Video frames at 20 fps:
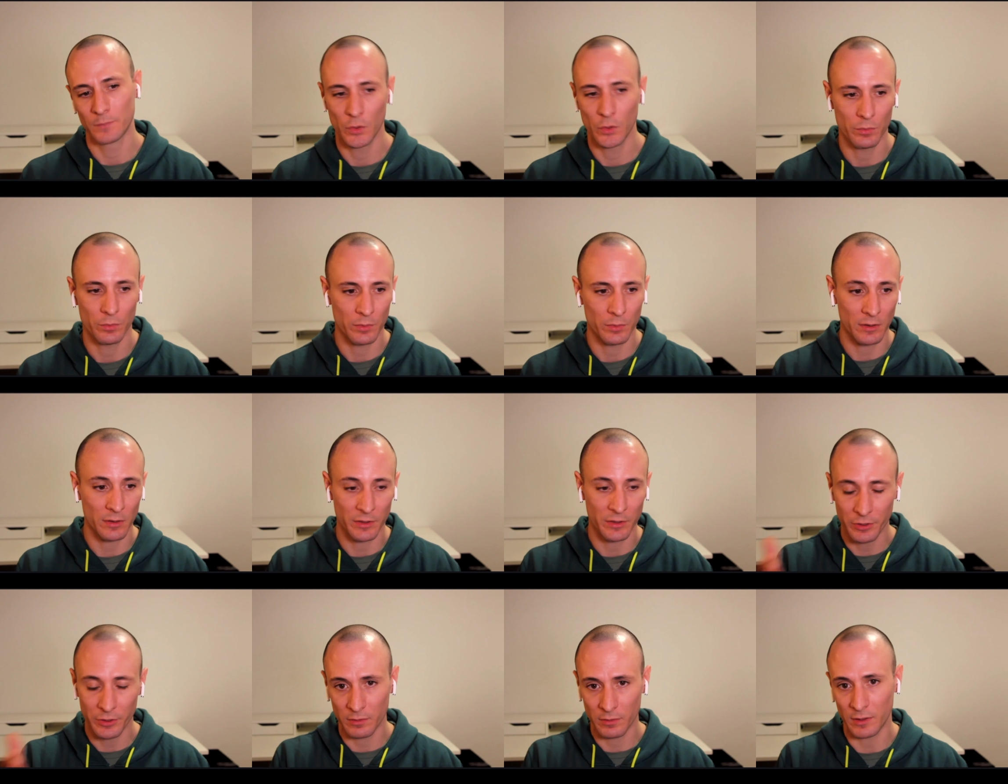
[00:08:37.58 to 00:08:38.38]
well,
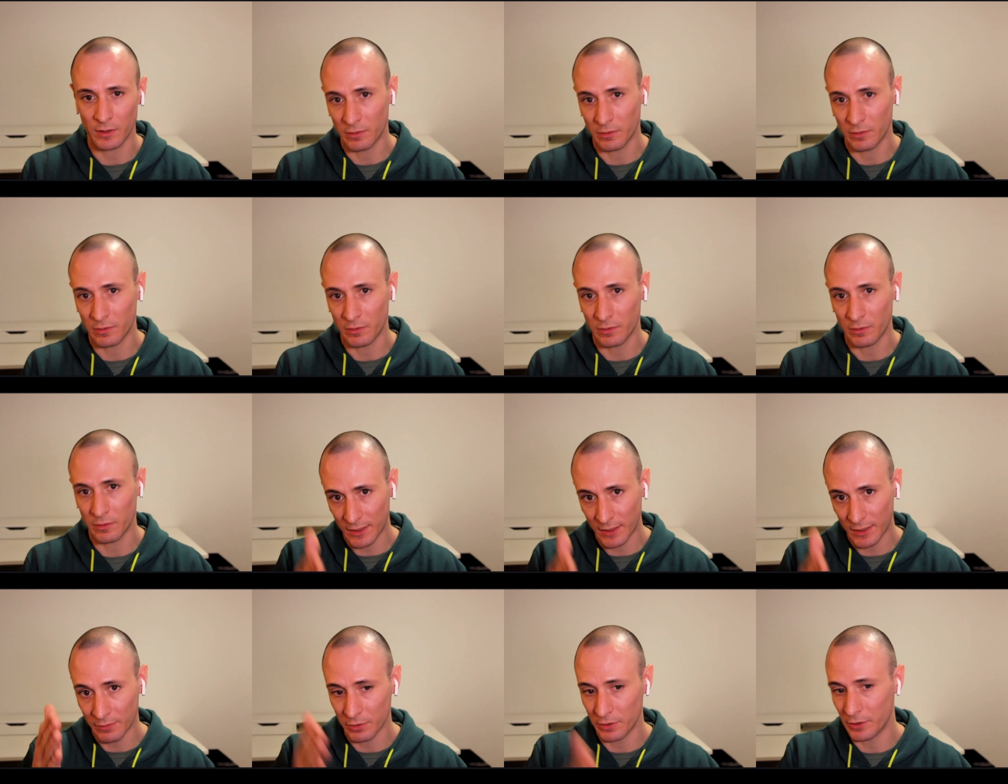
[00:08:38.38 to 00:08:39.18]
you can, in
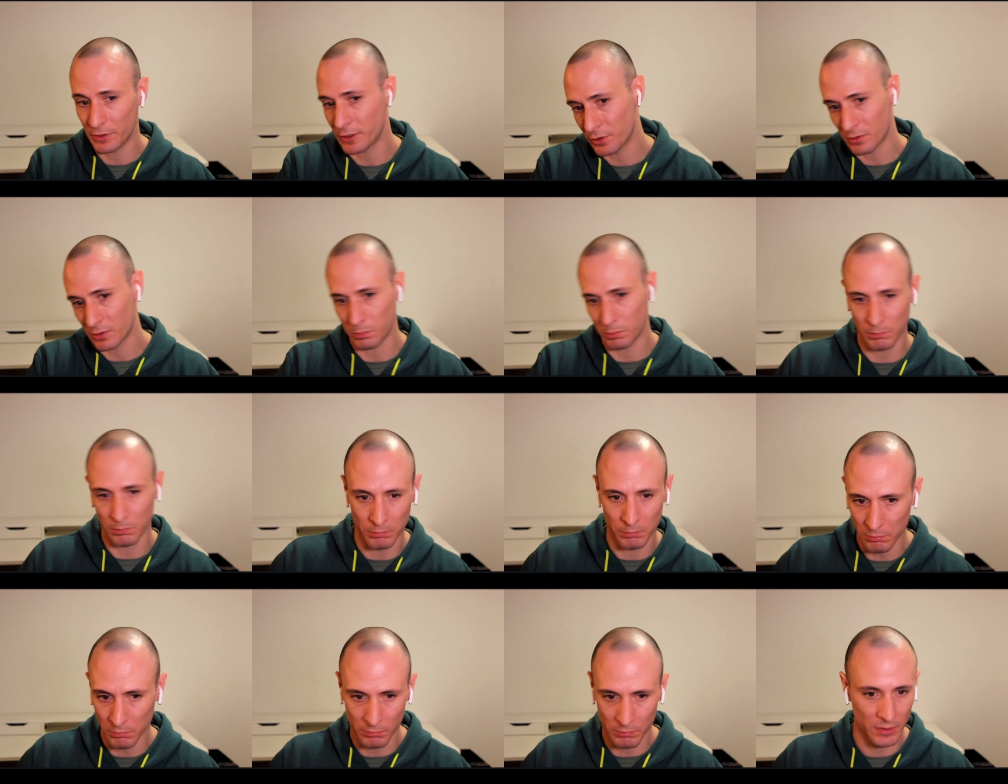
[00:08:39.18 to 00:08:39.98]
Cloudflare, you can just
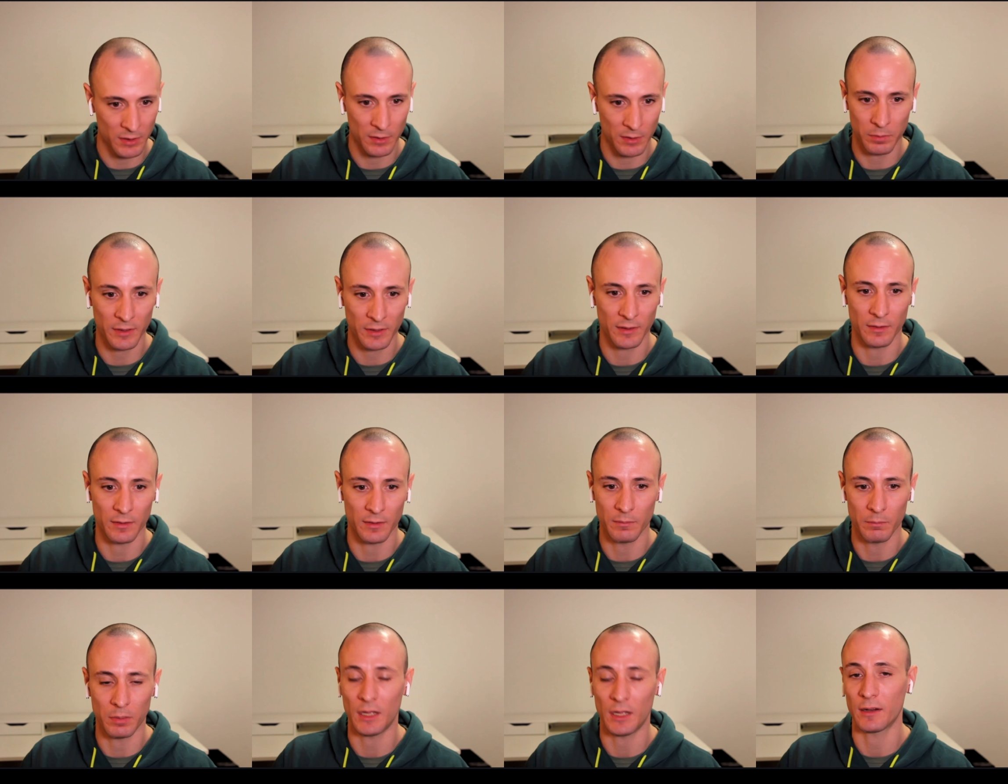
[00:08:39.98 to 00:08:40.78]
completely
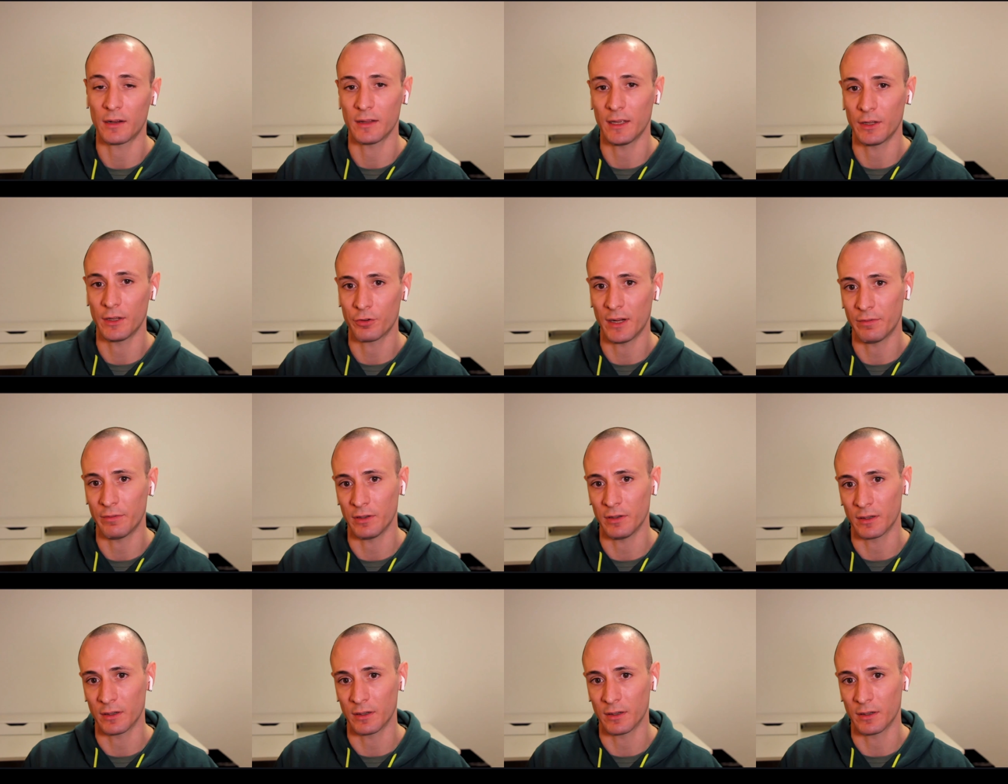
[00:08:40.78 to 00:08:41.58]
block that
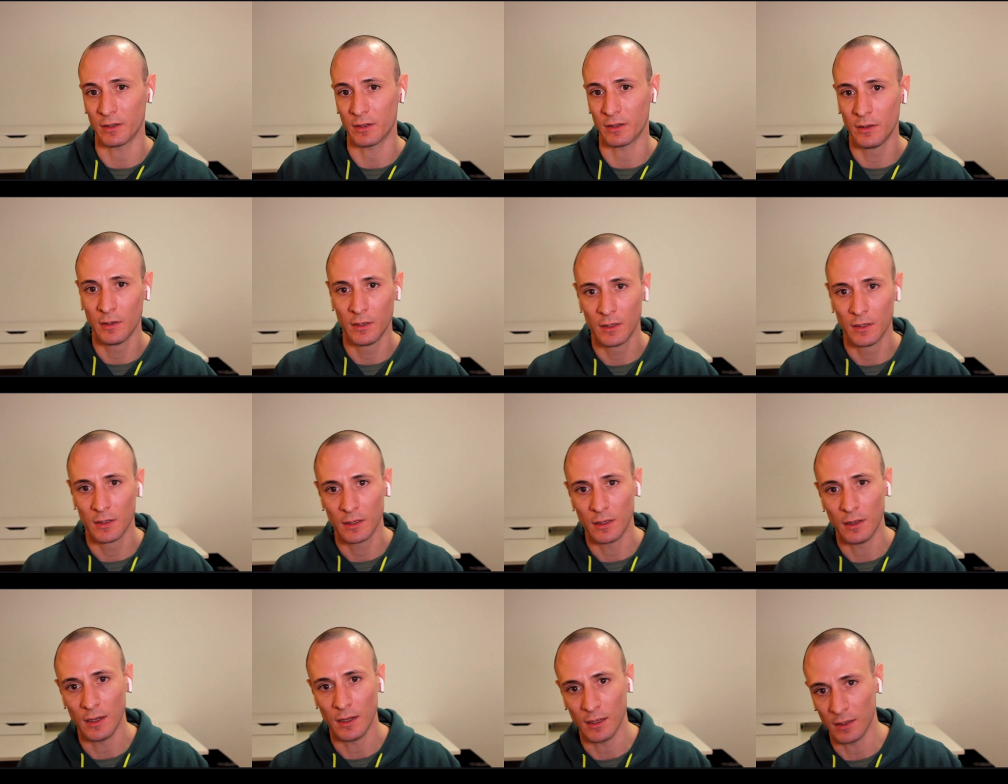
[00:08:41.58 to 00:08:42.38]
traffic.
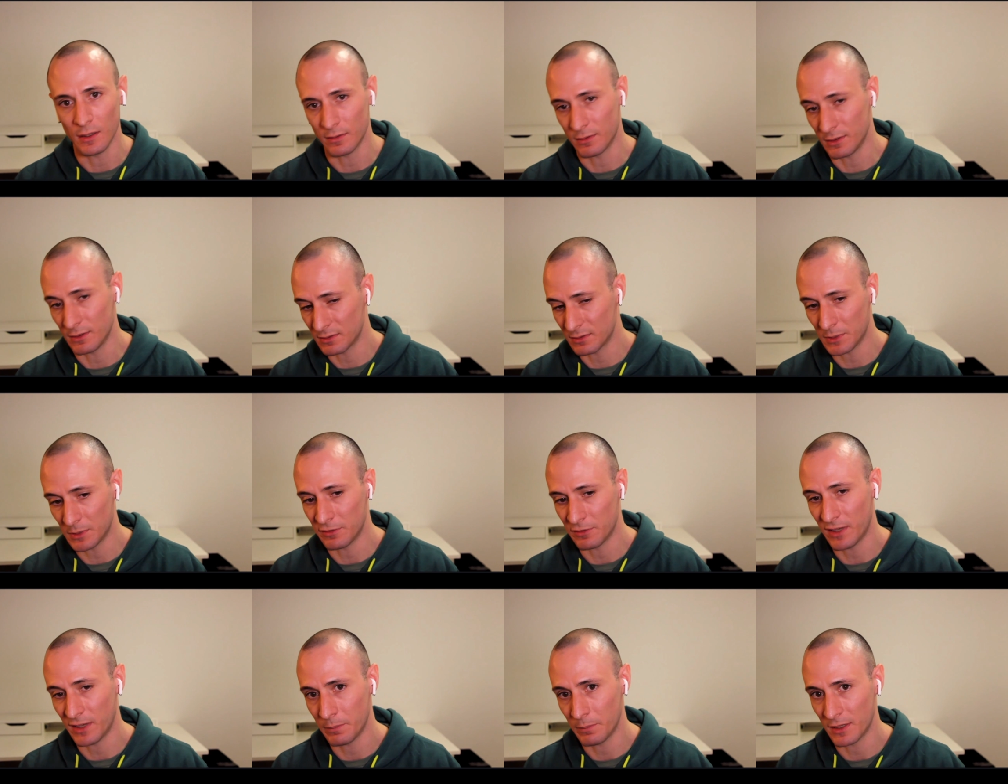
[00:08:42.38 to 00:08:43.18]
It takes about
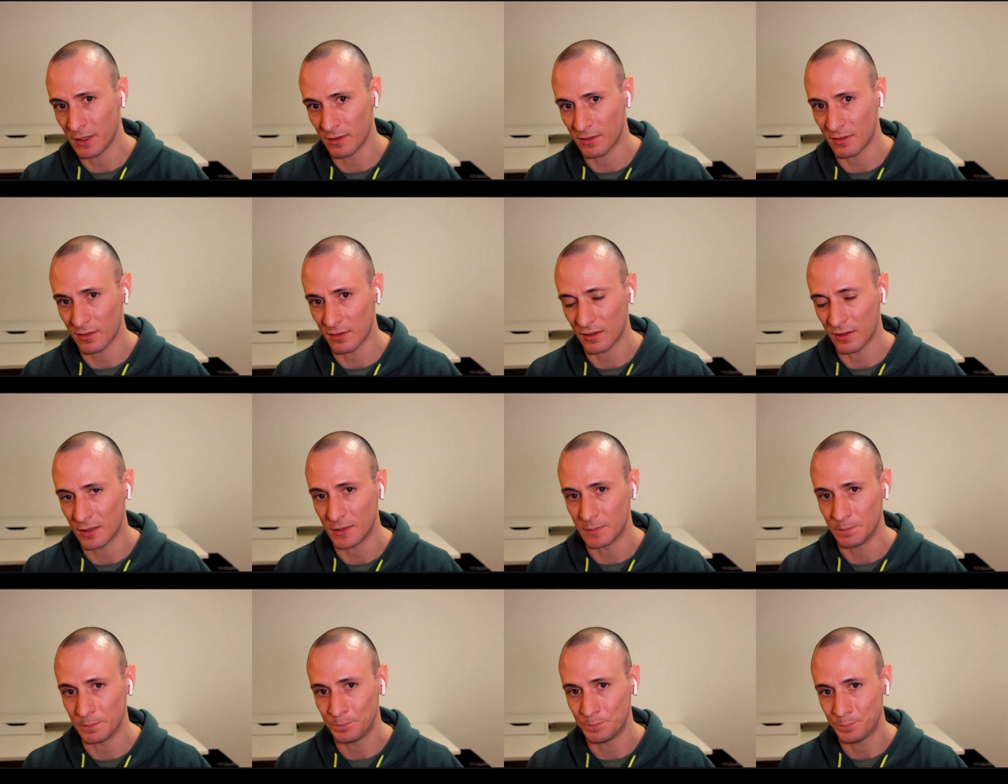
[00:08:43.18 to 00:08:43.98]
5 minutes to set
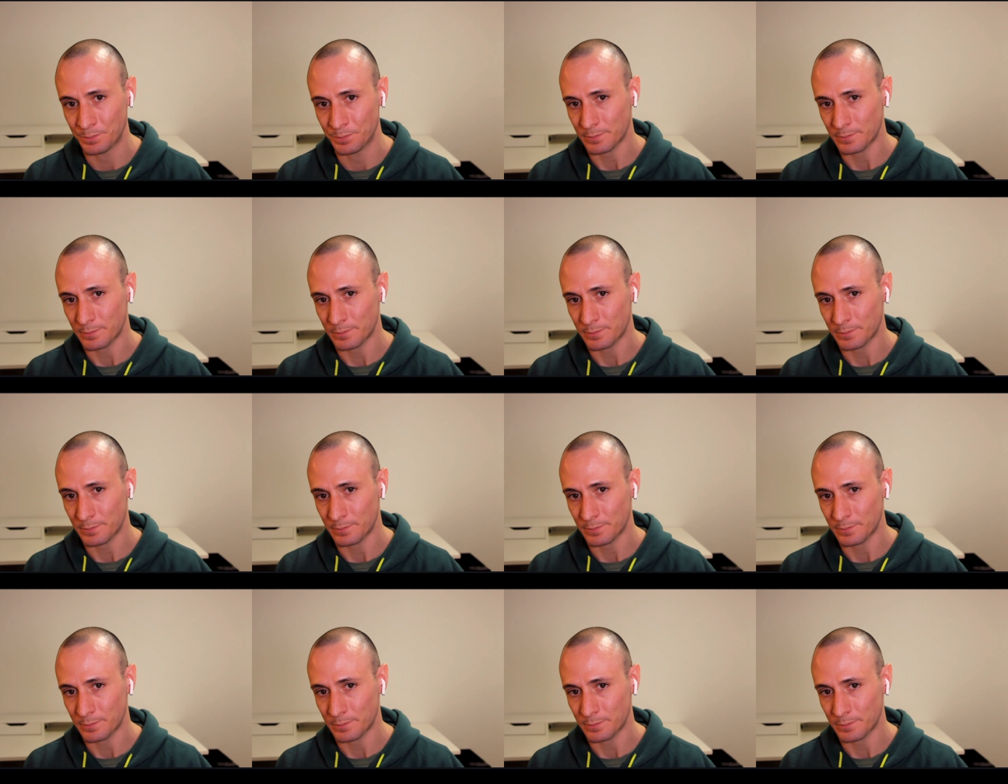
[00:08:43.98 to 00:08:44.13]
up.